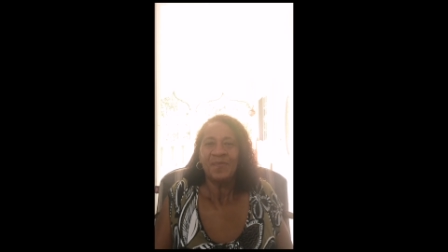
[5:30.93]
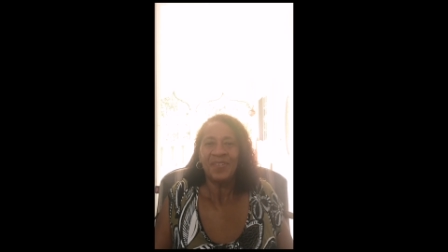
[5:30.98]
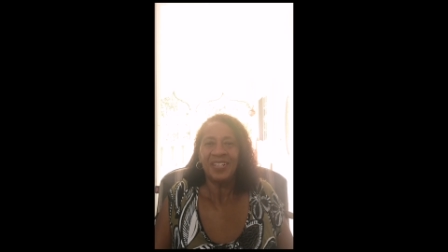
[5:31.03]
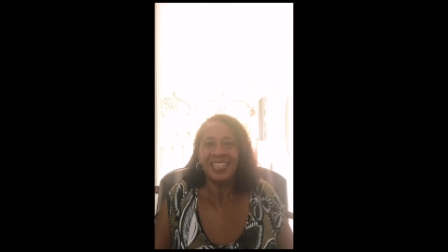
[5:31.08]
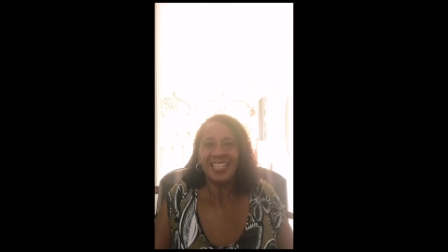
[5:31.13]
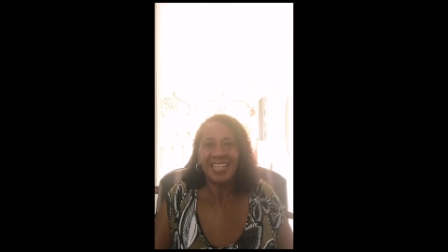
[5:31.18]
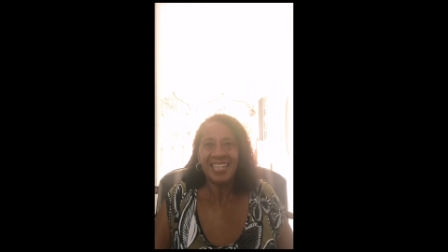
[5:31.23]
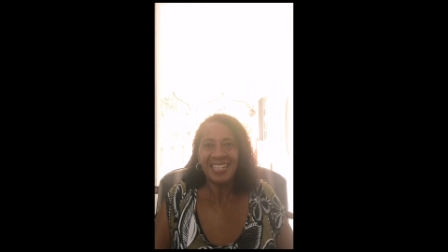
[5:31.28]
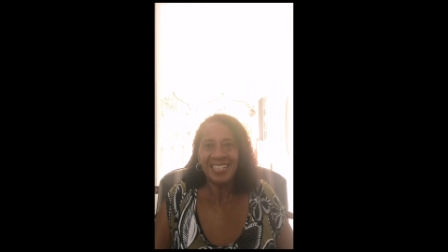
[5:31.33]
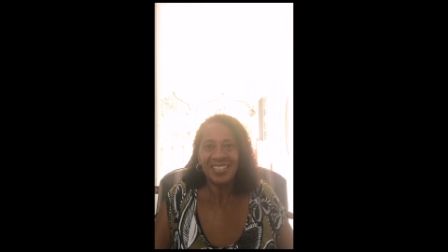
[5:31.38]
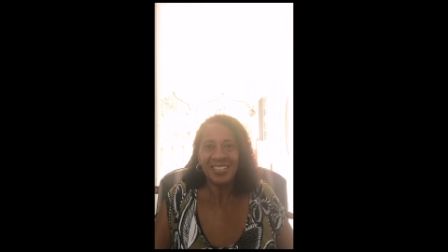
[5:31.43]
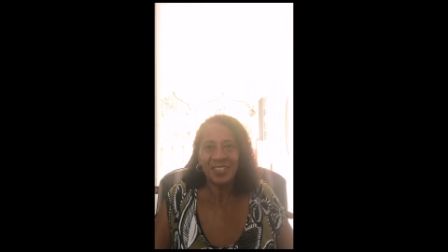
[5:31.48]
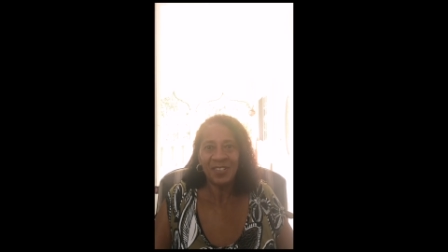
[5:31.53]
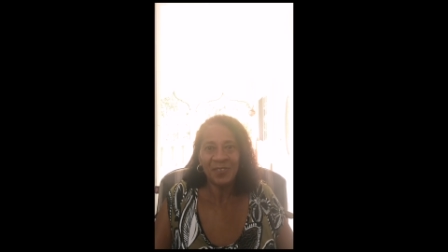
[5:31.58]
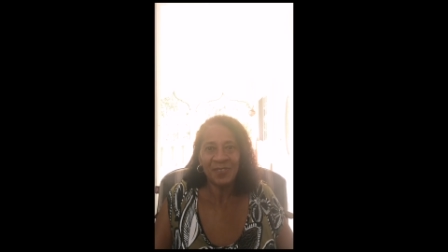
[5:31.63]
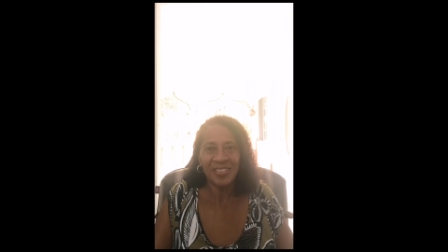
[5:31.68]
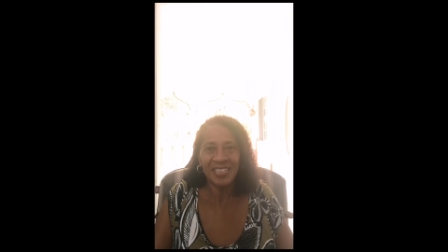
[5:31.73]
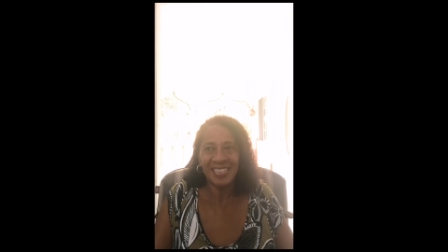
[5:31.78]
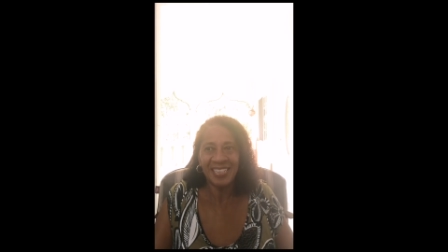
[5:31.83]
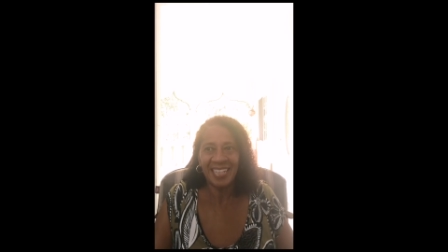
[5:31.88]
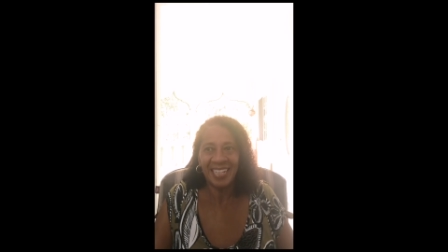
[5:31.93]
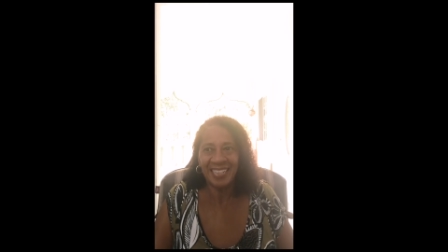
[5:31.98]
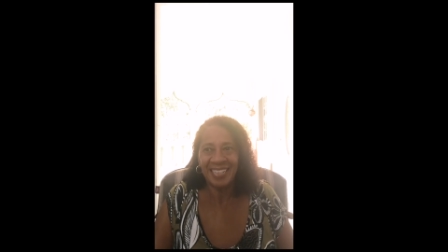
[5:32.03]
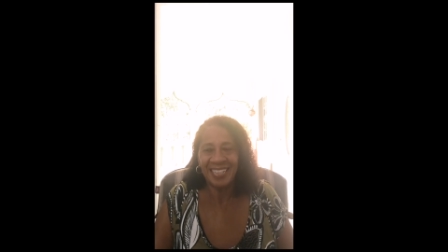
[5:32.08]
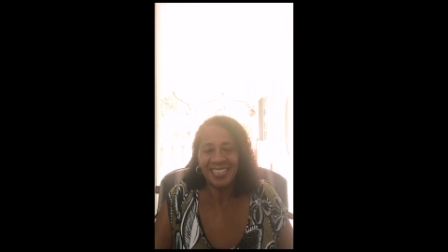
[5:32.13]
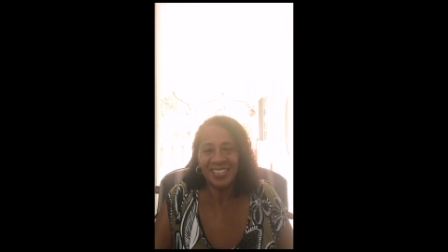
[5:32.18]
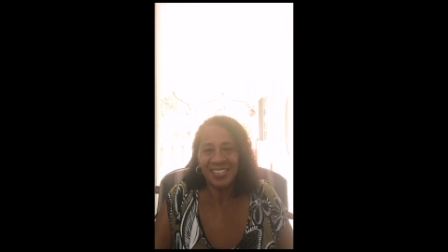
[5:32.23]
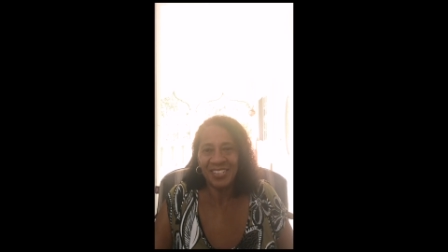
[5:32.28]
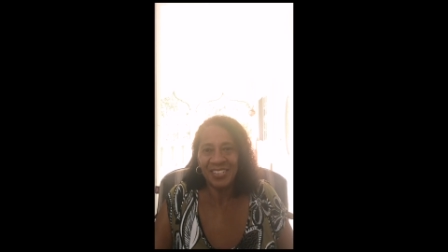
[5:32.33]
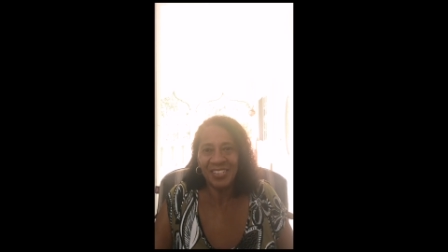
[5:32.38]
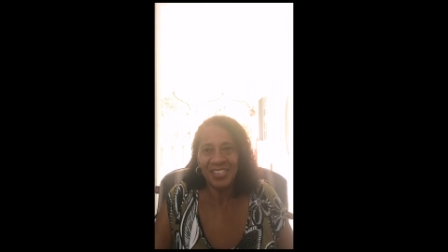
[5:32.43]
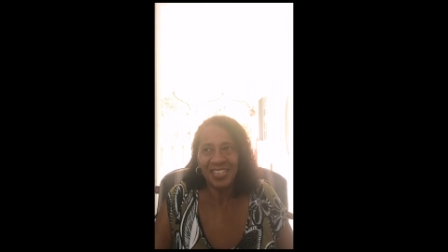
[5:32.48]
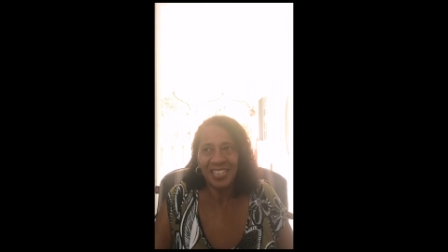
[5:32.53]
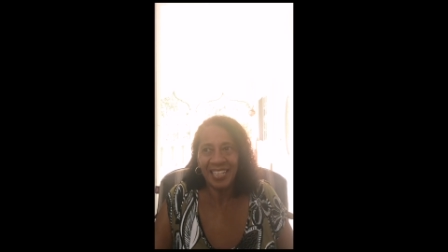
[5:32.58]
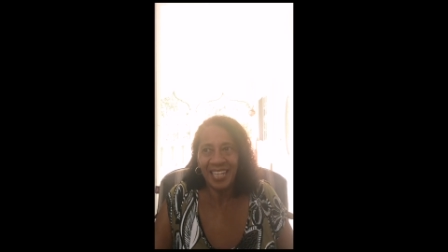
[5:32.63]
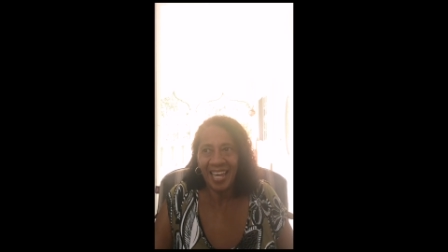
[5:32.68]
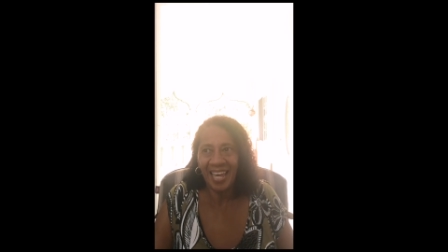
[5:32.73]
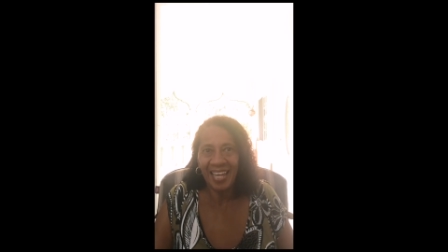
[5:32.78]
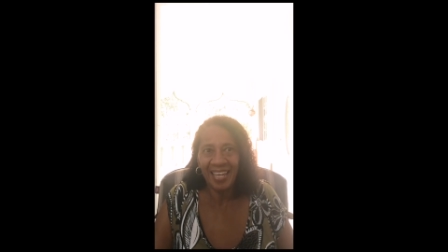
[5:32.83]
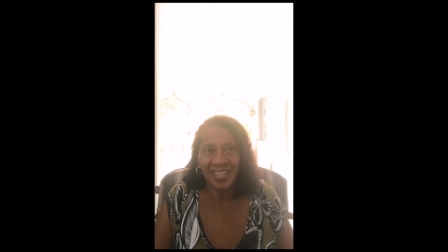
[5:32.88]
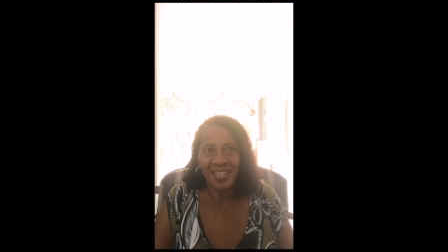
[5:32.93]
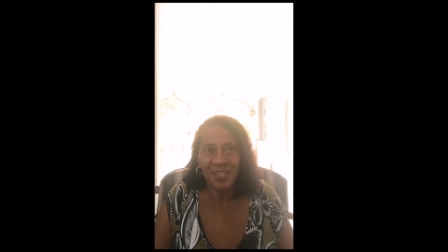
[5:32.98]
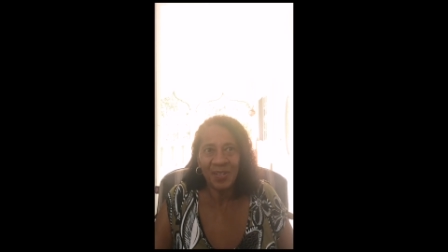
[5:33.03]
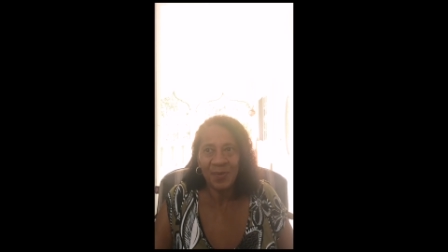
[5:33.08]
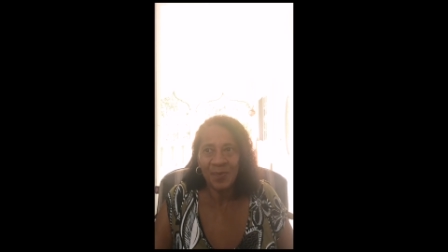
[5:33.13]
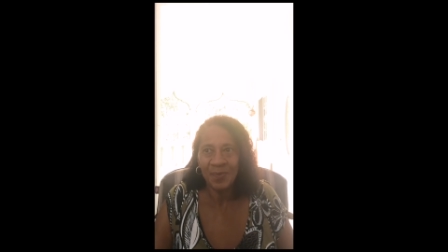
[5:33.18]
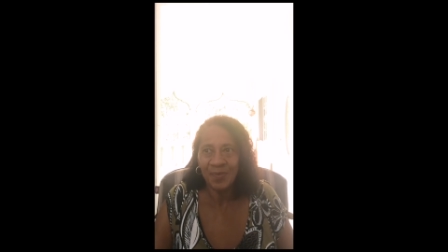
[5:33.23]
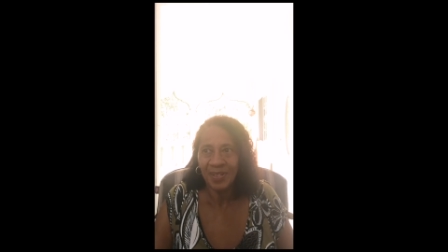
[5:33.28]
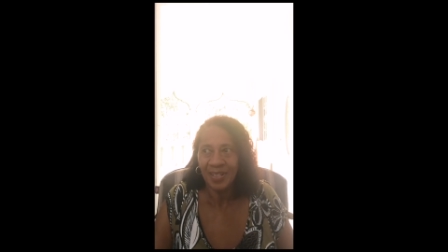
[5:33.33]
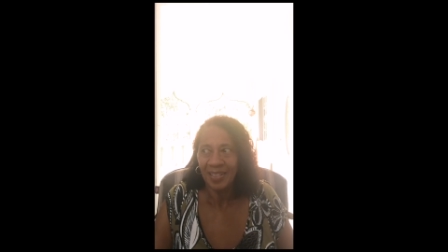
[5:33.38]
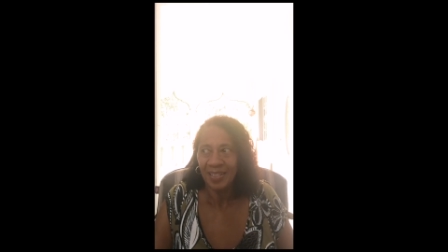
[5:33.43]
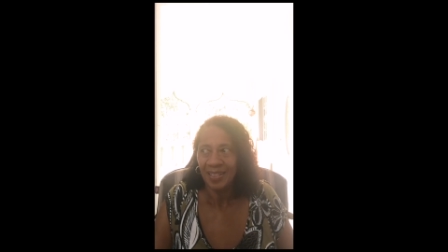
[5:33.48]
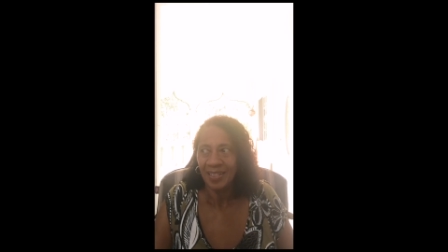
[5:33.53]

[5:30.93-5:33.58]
But yeah, she loves the challenge, and she came